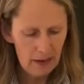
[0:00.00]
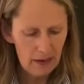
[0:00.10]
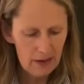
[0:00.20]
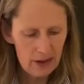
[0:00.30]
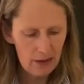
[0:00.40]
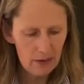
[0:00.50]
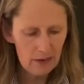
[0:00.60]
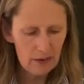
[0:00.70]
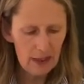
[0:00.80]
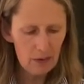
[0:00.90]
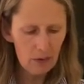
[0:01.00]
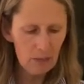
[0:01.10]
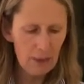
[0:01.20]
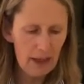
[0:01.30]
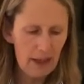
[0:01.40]
So that would
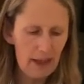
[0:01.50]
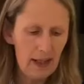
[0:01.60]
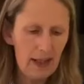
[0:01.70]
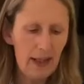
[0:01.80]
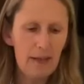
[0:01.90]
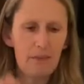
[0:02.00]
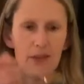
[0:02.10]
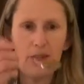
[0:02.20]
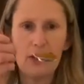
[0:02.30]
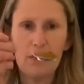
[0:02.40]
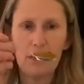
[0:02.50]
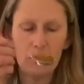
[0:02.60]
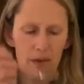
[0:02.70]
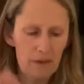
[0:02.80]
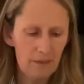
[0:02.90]
be a heaped
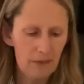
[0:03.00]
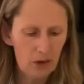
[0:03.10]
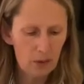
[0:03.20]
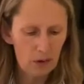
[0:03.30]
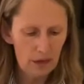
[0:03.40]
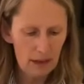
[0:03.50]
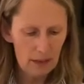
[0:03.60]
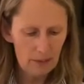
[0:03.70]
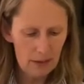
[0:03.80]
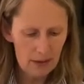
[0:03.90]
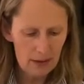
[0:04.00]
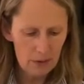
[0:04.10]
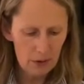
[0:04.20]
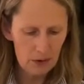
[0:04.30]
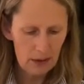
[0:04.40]
teaspoon. Don't want a heaped
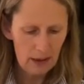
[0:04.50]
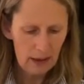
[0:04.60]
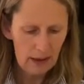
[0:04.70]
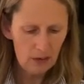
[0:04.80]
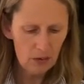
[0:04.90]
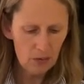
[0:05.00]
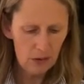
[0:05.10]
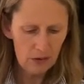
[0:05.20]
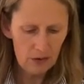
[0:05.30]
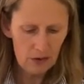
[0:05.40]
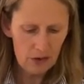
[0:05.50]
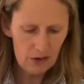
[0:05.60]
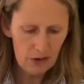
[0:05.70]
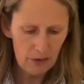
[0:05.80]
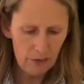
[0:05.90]
teaspoon. I don't want just
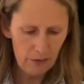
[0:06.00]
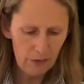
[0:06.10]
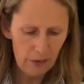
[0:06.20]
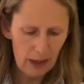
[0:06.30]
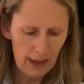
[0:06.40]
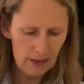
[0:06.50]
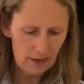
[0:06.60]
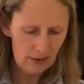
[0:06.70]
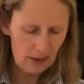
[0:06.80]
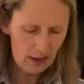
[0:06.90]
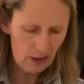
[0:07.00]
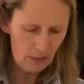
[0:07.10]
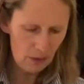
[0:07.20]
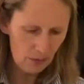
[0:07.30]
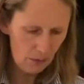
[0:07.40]
a flat
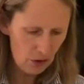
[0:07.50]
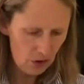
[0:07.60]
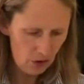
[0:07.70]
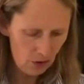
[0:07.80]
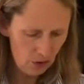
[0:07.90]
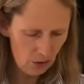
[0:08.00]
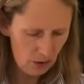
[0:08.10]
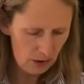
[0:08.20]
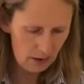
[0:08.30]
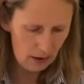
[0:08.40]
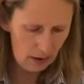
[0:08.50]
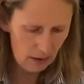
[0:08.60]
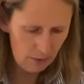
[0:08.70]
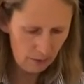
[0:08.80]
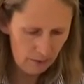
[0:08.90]
teaspoon, which you can do with a
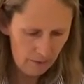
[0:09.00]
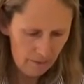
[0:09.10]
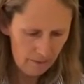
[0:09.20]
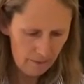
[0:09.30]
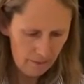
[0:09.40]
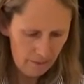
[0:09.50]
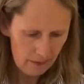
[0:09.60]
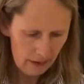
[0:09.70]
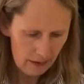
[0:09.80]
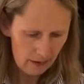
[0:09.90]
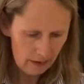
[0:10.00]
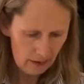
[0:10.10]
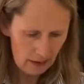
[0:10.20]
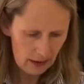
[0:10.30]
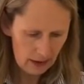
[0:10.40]
knife.
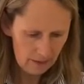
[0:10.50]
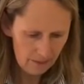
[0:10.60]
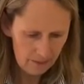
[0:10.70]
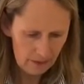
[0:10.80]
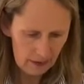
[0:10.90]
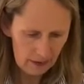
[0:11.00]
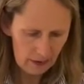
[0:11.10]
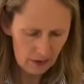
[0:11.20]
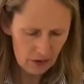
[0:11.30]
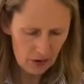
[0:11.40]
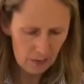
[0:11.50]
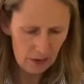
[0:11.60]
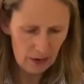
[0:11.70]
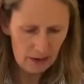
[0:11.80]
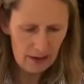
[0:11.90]
Okay, just
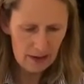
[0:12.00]
want a